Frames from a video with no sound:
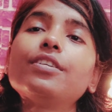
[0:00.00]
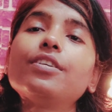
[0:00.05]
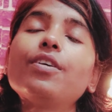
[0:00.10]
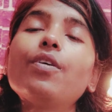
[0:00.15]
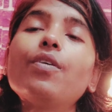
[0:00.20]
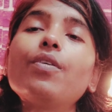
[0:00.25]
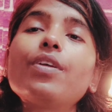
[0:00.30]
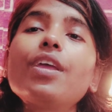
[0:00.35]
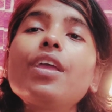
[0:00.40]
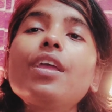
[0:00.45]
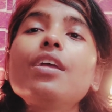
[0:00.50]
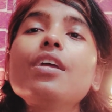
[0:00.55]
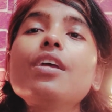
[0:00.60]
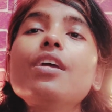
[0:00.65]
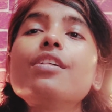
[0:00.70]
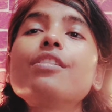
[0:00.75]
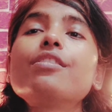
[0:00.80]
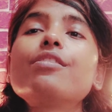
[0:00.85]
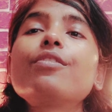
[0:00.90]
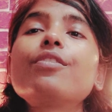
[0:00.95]
Okay,
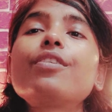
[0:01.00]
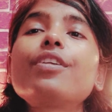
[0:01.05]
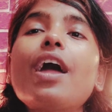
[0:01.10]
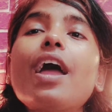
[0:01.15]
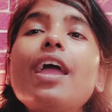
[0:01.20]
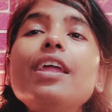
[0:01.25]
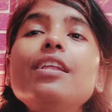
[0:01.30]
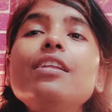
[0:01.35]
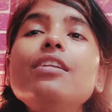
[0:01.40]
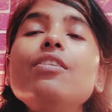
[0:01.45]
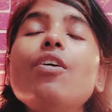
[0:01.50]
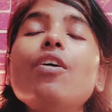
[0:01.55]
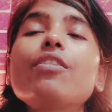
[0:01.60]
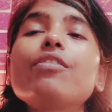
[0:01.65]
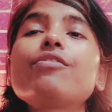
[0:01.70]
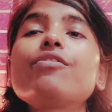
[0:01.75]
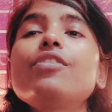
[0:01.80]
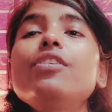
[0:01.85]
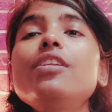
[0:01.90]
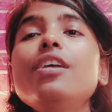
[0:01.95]
so right
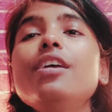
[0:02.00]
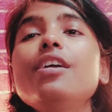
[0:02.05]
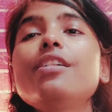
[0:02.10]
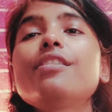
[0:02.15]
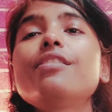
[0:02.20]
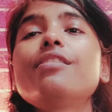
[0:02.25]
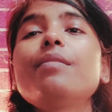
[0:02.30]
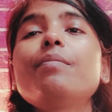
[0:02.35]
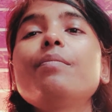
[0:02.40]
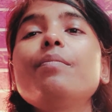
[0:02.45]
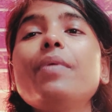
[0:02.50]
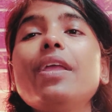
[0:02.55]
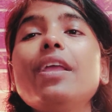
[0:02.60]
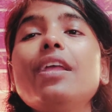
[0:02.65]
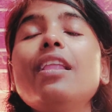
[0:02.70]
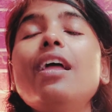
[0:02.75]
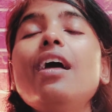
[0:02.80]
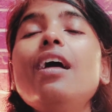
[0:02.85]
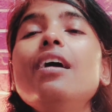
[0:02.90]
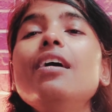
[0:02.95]
nostril is the
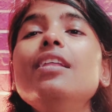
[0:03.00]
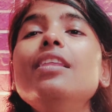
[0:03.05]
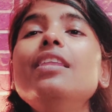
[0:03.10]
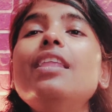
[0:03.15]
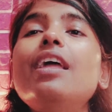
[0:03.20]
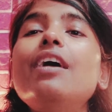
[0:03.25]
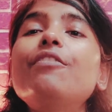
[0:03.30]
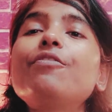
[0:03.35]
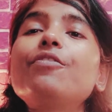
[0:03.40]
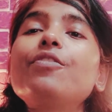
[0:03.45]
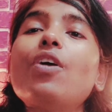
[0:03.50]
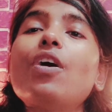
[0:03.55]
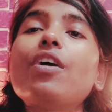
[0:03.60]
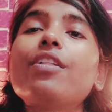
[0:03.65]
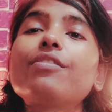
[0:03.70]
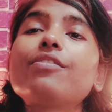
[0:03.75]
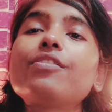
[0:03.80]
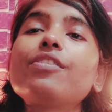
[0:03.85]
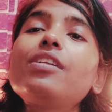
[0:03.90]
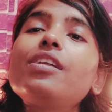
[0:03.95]
pingla, left
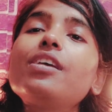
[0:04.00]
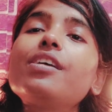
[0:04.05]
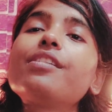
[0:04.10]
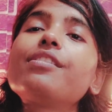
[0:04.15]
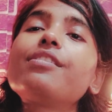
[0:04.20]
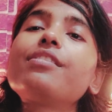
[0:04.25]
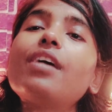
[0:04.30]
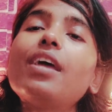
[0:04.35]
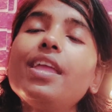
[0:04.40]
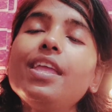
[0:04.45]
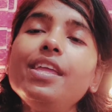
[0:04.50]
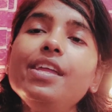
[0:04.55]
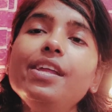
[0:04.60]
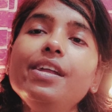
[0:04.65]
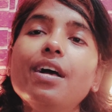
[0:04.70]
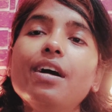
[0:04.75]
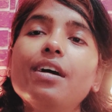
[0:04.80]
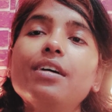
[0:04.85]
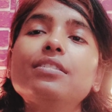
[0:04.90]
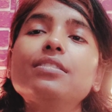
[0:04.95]
nostril is the
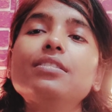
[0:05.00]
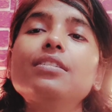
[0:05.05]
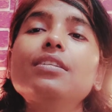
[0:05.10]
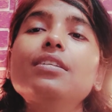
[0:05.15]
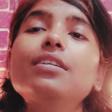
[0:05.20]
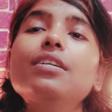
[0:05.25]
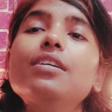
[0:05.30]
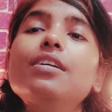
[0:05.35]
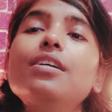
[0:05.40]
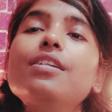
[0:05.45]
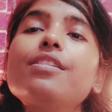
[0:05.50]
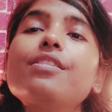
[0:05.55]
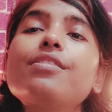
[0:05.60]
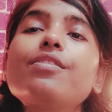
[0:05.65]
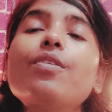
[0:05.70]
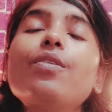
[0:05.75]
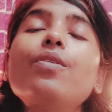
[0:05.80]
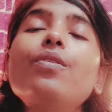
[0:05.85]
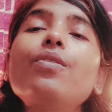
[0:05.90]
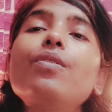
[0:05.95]
ira.
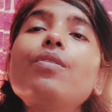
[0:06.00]
So